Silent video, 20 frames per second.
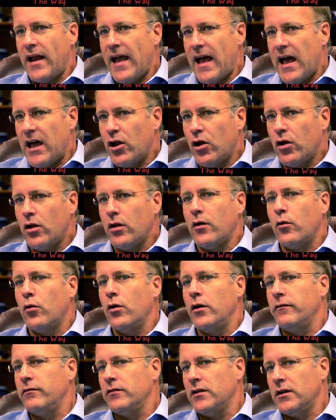an adult
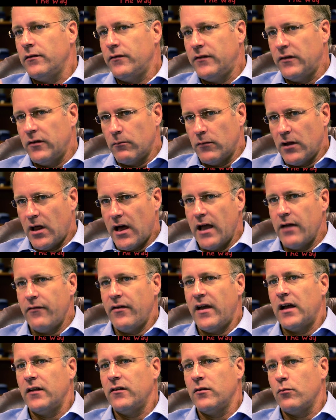or you've lived some life,
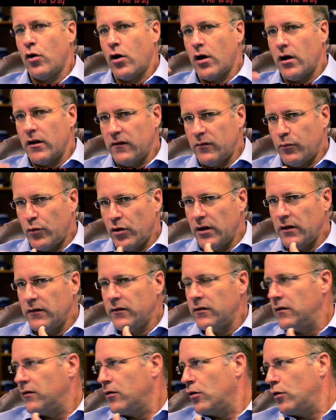had some hard
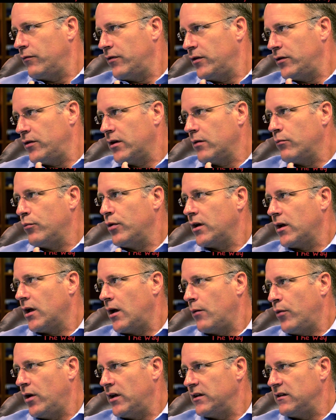experiences, hopefully you can pick
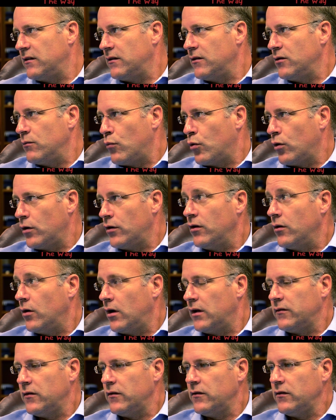up on more
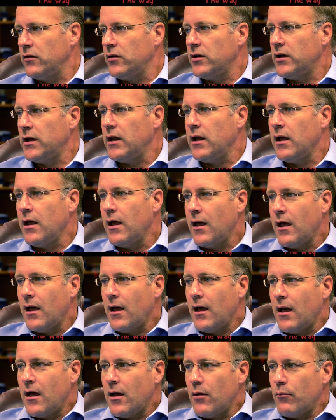nuances to it.
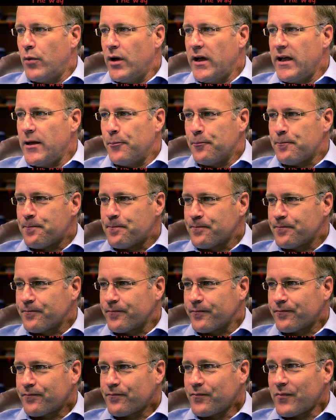But
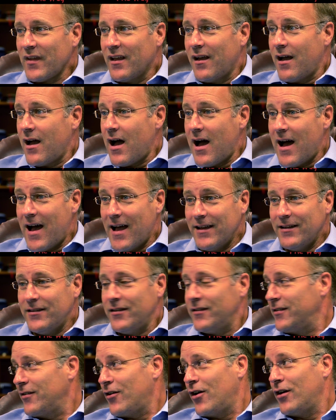I
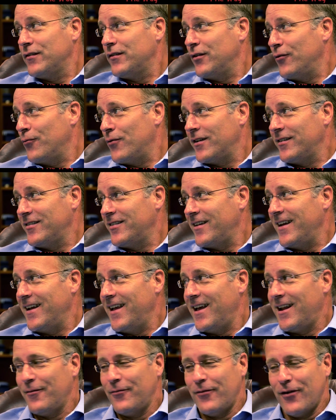just also want to say,
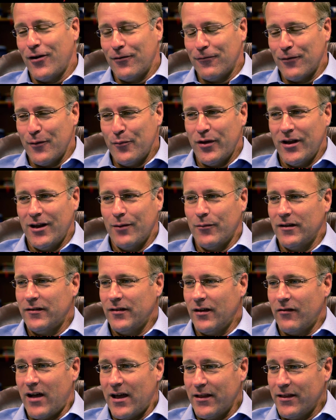again, I'm repeating
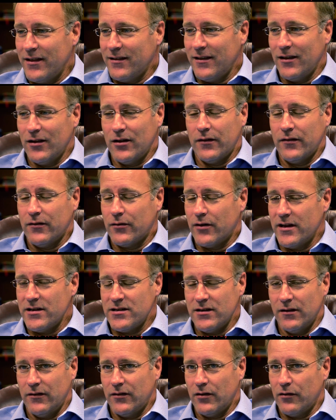myself, I think the
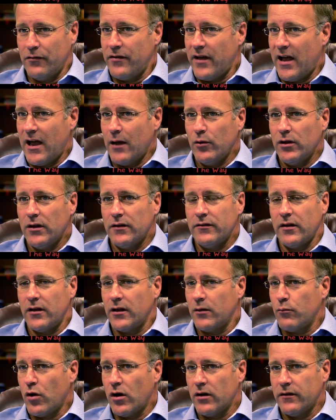illustrations are fabulous. I
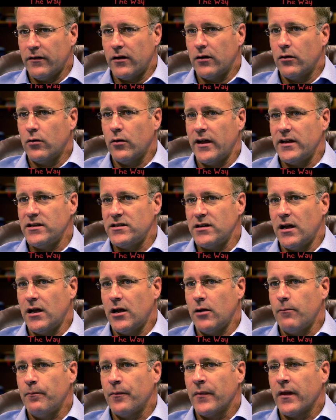think Mark did a great
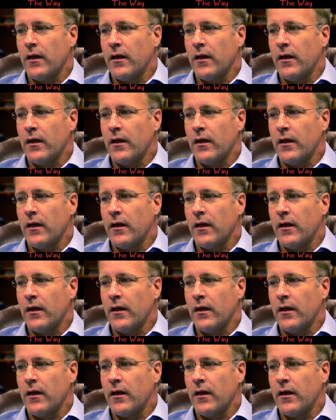job.